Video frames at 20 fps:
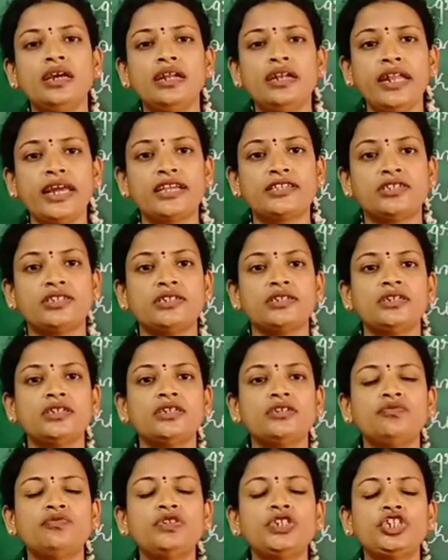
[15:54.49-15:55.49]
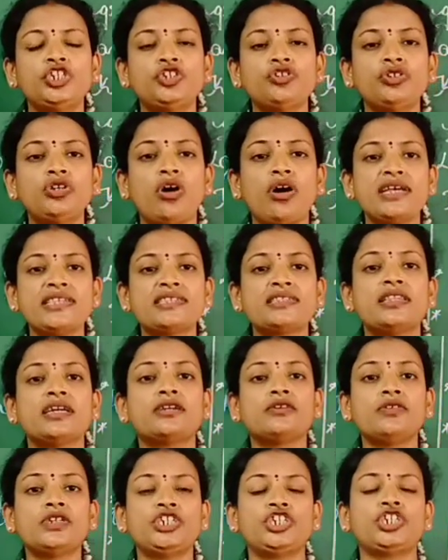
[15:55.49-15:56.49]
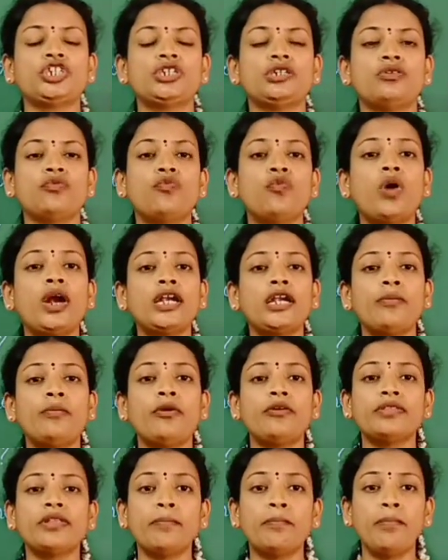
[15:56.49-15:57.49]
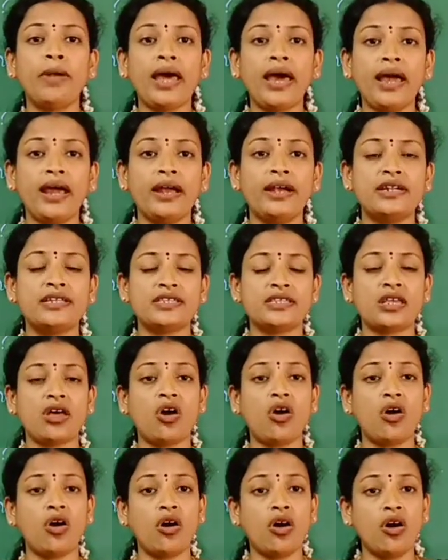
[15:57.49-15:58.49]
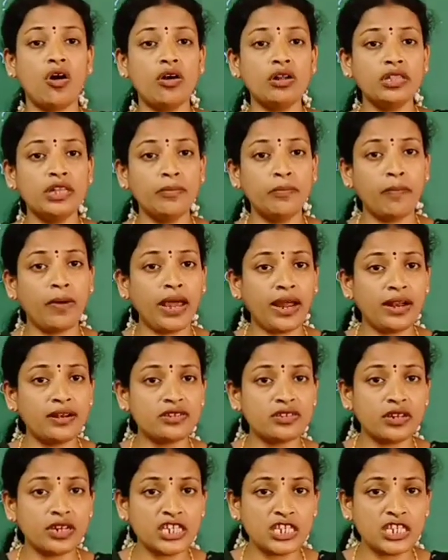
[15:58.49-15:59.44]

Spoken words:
Next, we should ask the question, what about the plants? Are the plants